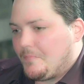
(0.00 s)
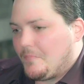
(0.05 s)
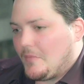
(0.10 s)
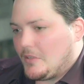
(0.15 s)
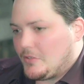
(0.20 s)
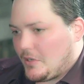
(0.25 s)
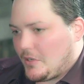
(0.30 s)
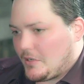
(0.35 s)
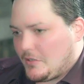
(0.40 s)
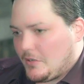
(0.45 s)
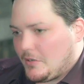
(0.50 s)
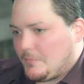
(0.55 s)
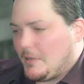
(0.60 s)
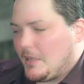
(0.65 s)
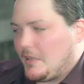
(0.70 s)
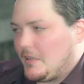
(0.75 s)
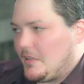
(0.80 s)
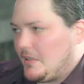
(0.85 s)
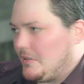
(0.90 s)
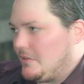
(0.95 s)
So I took
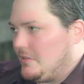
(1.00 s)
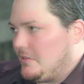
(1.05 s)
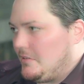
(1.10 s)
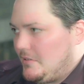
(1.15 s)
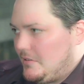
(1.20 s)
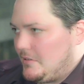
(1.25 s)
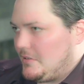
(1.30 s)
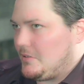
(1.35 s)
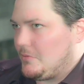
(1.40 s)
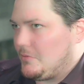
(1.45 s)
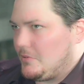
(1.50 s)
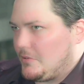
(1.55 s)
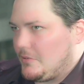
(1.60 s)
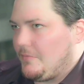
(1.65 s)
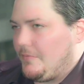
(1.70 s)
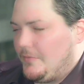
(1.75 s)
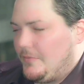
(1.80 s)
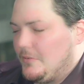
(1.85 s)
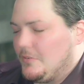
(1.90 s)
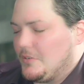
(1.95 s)
this was a
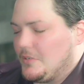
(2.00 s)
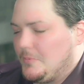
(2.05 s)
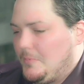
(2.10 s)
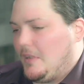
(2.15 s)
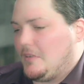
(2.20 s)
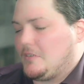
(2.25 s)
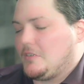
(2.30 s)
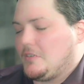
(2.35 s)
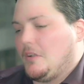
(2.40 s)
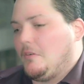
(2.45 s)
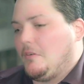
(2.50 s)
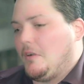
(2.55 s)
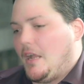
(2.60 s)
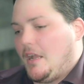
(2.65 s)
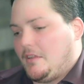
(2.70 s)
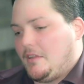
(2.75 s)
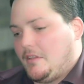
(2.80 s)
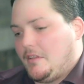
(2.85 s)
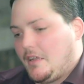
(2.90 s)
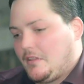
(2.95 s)
few years back, so I
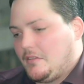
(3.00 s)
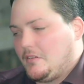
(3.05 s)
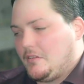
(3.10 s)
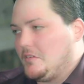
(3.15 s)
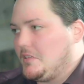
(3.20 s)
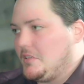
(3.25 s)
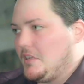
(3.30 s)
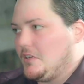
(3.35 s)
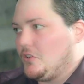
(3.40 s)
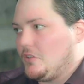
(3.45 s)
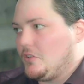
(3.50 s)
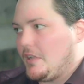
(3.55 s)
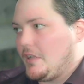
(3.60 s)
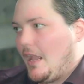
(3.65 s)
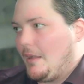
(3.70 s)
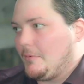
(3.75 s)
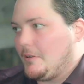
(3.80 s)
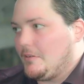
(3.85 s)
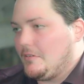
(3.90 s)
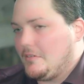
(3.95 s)
had like a little digital
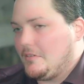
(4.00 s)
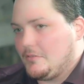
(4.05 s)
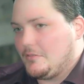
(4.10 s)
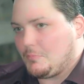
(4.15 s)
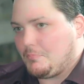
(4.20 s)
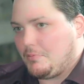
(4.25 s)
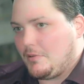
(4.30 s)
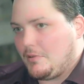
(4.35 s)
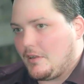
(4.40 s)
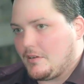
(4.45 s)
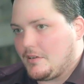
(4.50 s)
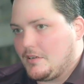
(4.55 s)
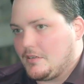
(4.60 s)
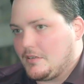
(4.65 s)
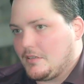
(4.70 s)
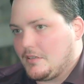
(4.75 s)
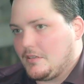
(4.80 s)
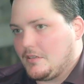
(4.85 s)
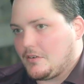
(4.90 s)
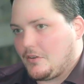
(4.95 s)
camera. It was plugged
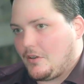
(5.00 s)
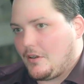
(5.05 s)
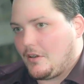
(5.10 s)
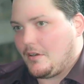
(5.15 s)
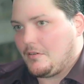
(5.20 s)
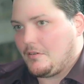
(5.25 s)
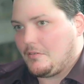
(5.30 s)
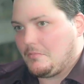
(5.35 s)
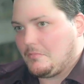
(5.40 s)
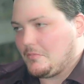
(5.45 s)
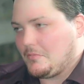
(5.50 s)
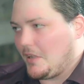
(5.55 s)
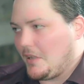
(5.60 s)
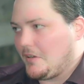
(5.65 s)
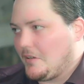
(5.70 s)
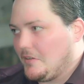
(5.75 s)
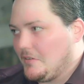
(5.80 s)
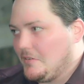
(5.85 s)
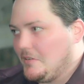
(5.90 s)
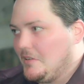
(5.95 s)
into the car
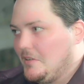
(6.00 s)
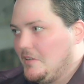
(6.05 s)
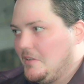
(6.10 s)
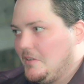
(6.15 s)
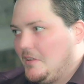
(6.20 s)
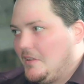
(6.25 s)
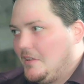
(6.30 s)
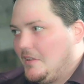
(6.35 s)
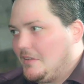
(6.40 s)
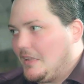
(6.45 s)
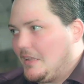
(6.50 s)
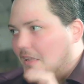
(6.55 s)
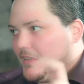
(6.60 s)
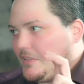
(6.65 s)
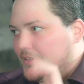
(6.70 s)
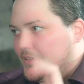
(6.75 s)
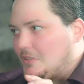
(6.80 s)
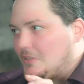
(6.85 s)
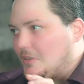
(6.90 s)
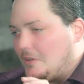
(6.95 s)
lighter.
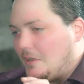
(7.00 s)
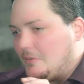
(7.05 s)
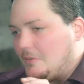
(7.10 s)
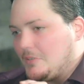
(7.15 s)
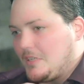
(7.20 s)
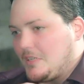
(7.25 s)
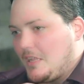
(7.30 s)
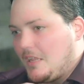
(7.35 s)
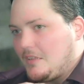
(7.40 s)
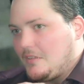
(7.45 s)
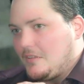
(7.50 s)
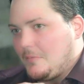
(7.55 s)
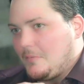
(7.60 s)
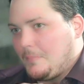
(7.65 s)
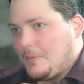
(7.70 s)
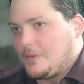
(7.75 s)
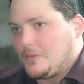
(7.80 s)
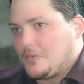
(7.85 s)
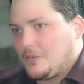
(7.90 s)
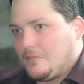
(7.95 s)
And so I was taking a
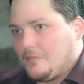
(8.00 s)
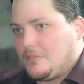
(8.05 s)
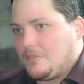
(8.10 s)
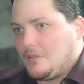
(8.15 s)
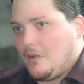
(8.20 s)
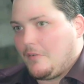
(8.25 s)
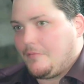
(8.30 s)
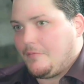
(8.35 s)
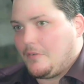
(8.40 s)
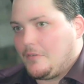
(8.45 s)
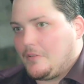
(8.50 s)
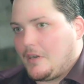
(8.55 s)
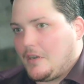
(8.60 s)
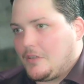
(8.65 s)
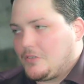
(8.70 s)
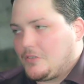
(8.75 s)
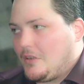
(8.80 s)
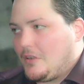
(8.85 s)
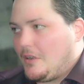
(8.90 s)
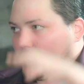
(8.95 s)
picture of the UFO that
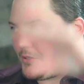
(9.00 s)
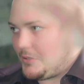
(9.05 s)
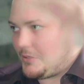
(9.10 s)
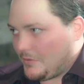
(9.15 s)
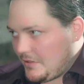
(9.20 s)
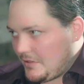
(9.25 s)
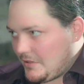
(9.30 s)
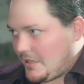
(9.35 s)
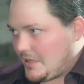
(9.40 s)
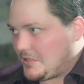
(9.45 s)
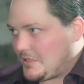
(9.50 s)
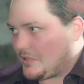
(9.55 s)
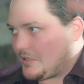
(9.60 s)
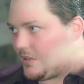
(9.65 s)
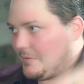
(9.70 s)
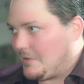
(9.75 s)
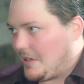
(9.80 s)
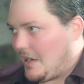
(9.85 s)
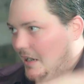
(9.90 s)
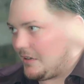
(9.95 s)
I saw, which are the lights
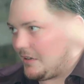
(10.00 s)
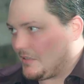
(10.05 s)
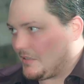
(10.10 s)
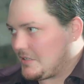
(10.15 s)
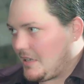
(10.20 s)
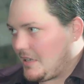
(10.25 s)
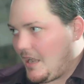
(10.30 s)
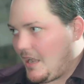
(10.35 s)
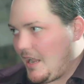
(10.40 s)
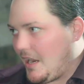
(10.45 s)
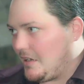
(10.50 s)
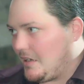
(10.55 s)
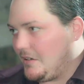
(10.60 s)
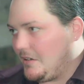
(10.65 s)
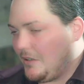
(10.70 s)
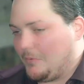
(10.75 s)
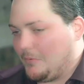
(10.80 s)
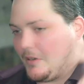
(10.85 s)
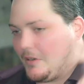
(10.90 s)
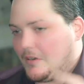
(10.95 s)
coming out of the sky out of
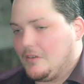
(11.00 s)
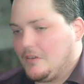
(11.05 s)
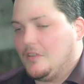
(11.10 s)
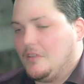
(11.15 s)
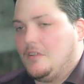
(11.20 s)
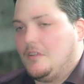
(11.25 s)
nowhere.